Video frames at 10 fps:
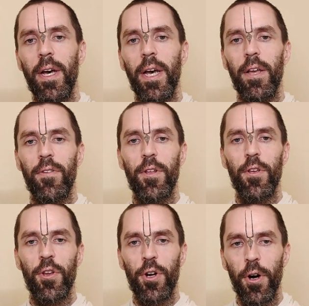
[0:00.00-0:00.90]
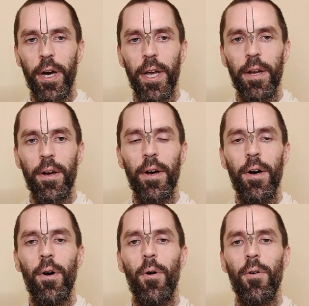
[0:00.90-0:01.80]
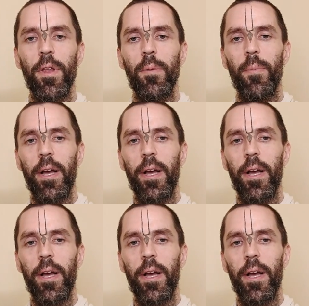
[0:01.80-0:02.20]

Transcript: is destroyed only by